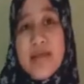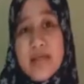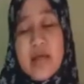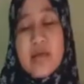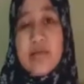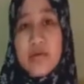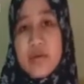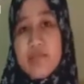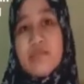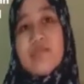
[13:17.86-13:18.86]
in the character
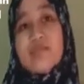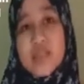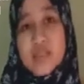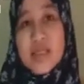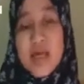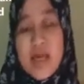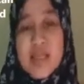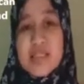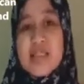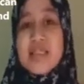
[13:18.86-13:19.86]
of Musa and
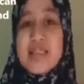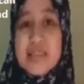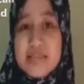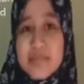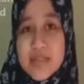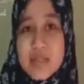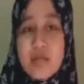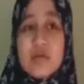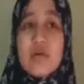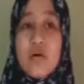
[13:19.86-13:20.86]
Asad, who
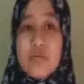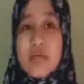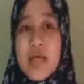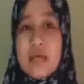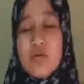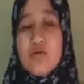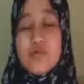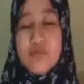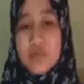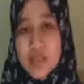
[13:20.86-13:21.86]
insulted each other.
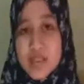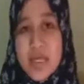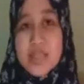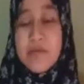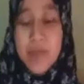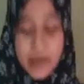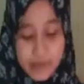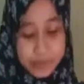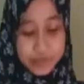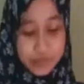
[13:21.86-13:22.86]
Asad was
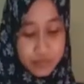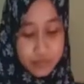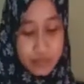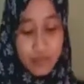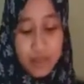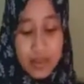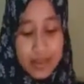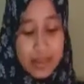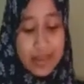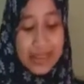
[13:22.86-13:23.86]
always complaining and
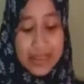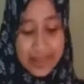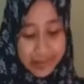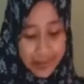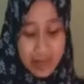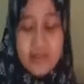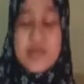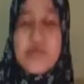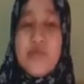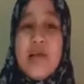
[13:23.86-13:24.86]
condemned Musa
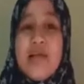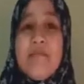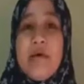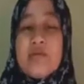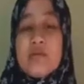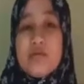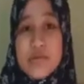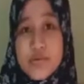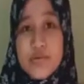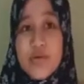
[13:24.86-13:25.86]
as a
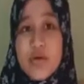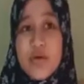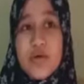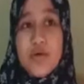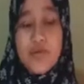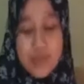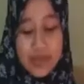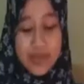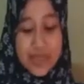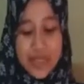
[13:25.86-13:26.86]
skinny person, a
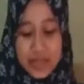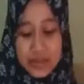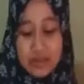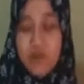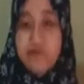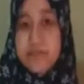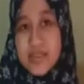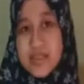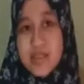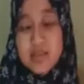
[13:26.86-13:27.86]
coward, and not
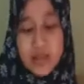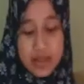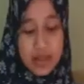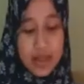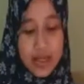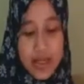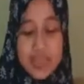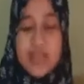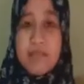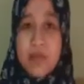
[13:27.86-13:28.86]
usefulness as a
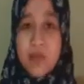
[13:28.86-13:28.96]
pirate.